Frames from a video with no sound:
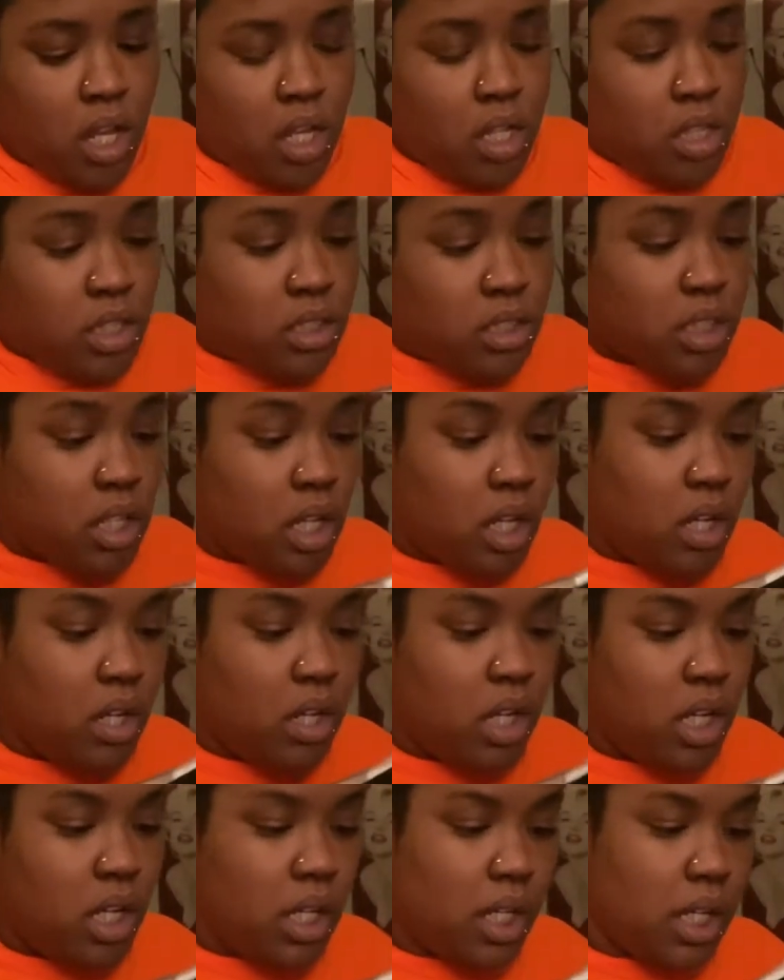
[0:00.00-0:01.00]
So
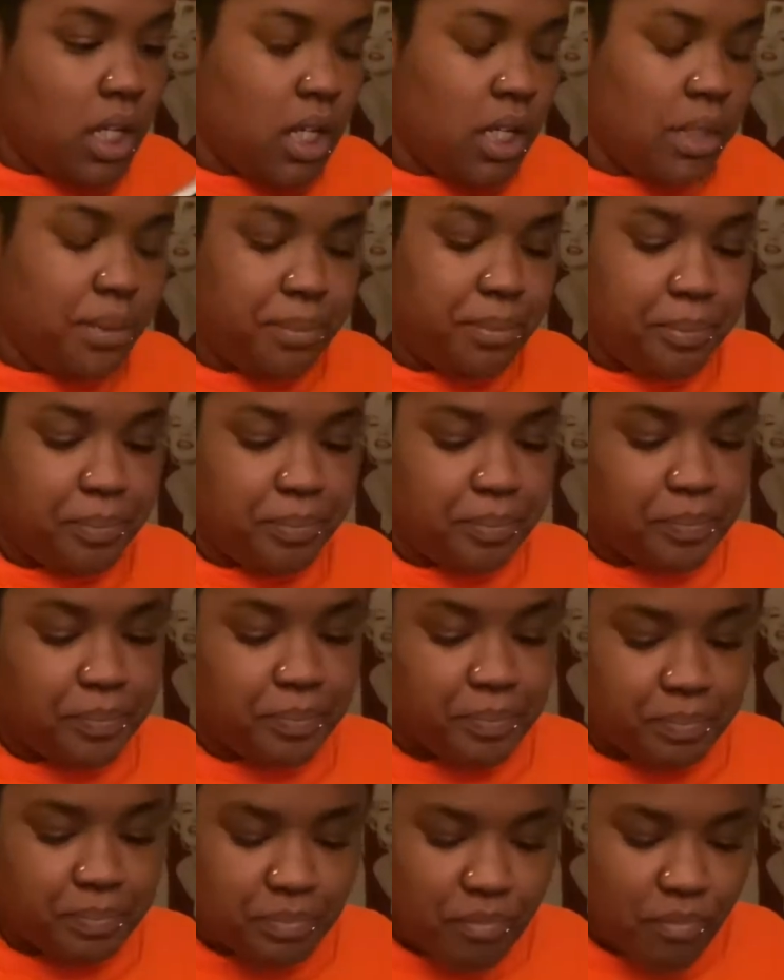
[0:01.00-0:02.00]
yeah,
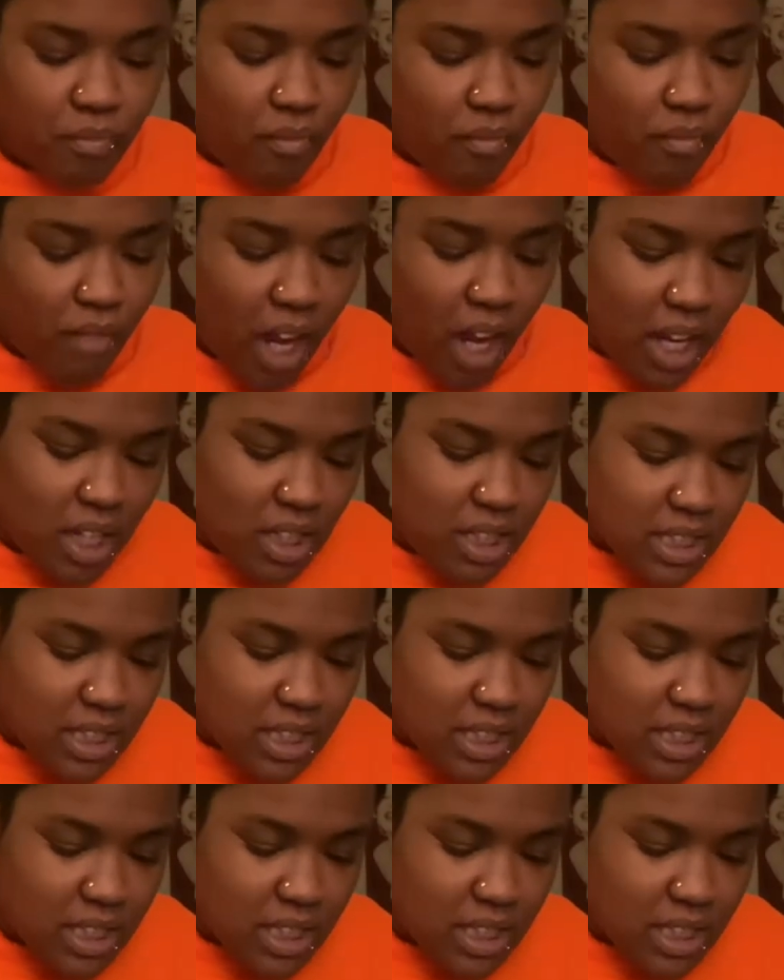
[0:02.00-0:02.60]
I